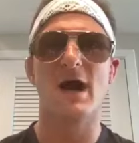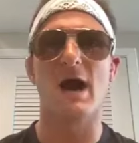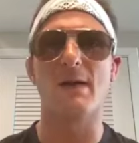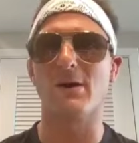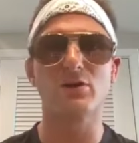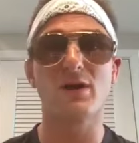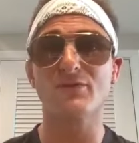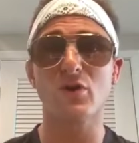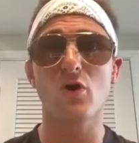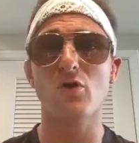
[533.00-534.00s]
Um, I would love
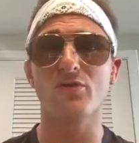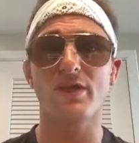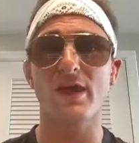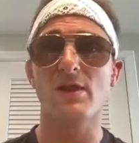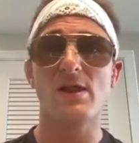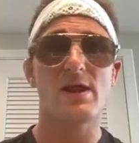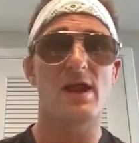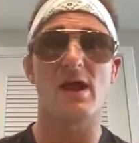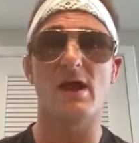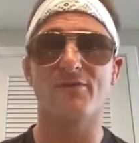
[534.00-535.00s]
to go over there
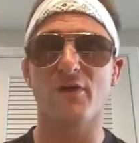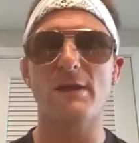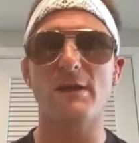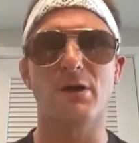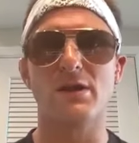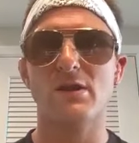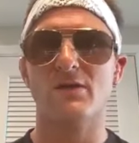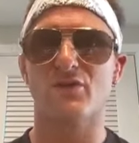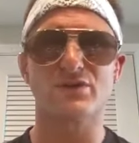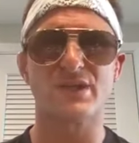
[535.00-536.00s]
and, and fight, but
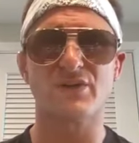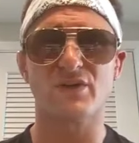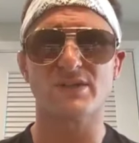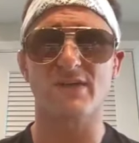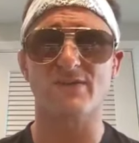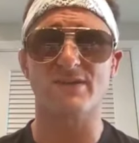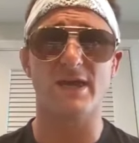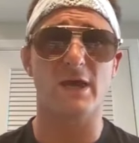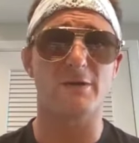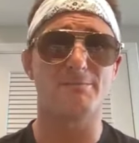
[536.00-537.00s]
first things first, I have to
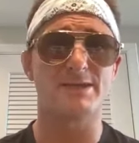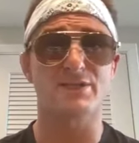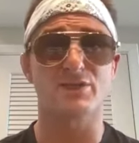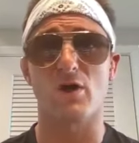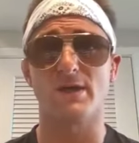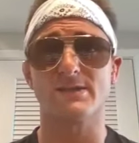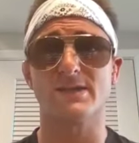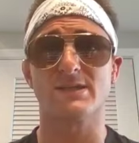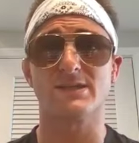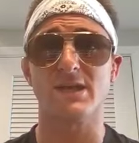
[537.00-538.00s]
take care of business August
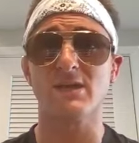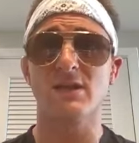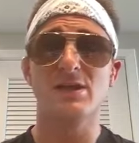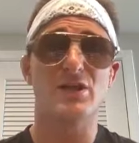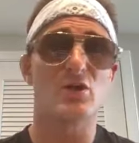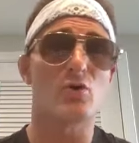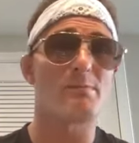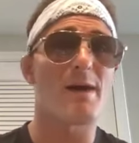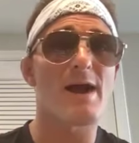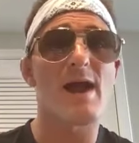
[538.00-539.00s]
16th. You know,
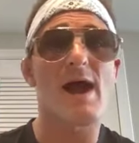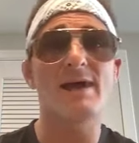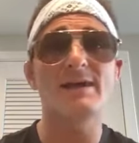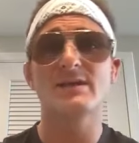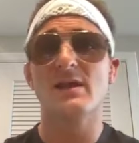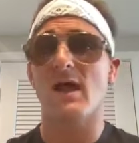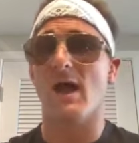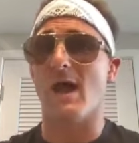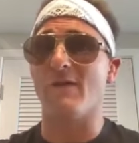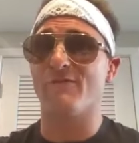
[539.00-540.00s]
in my eyes,
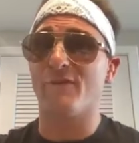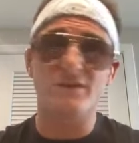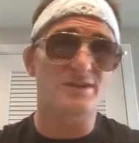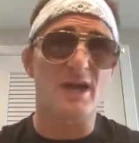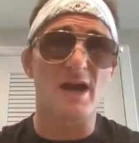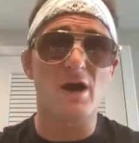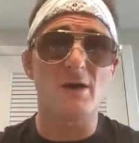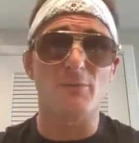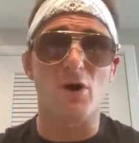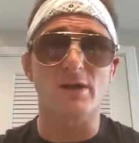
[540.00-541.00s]
I fuck this guy
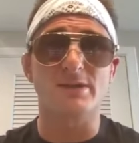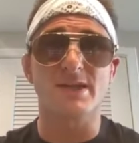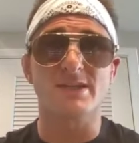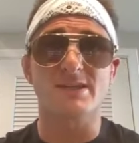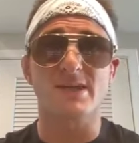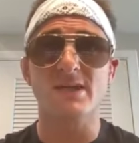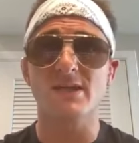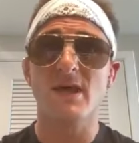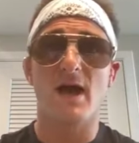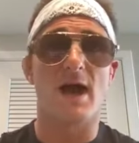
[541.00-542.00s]
up August 16th.